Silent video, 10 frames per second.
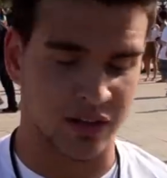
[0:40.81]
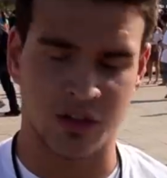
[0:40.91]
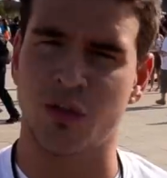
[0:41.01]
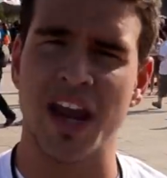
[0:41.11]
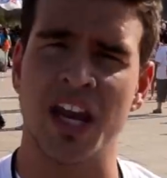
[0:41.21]

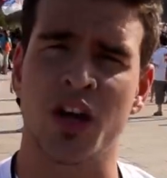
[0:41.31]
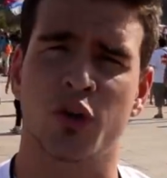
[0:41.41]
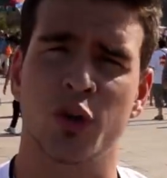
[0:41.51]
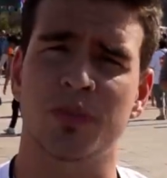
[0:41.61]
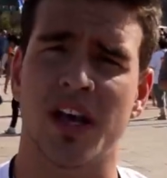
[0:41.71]
creating a
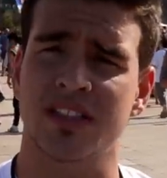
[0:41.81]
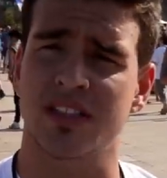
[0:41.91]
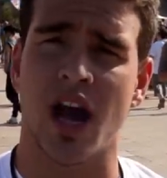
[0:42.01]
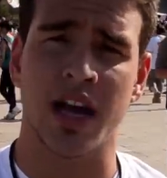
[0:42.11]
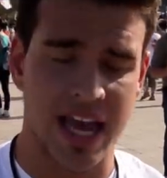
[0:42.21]
group that's
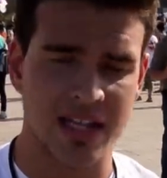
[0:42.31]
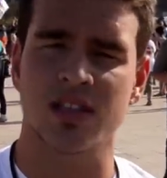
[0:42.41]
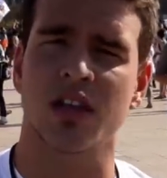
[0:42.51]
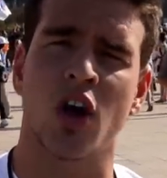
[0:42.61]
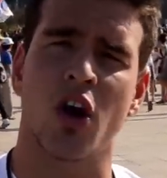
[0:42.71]
against
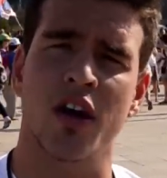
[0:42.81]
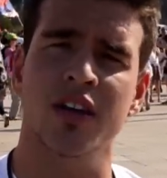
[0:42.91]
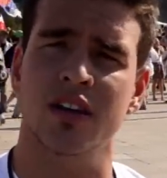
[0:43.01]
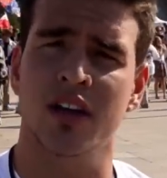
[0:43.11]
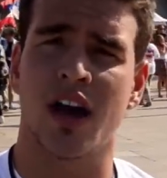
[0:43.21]
the current
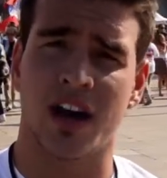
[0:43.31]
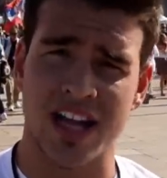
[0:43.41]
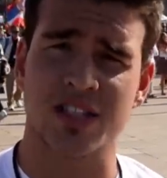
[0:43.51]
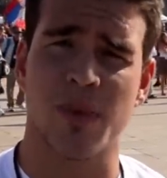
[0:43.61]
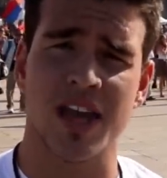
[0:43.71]

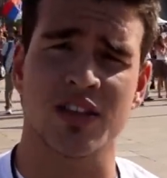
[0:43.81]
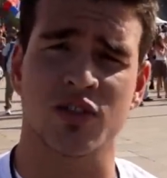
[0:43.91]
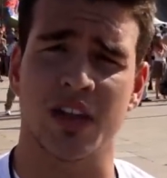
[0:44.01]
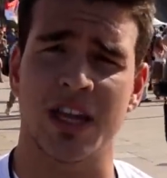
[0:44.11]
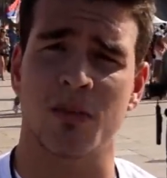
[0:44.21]
against
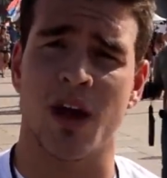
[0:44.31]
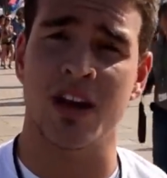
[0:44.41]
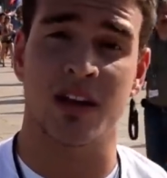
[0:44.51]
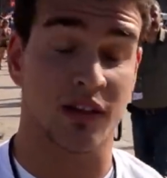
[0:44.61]
mainstream and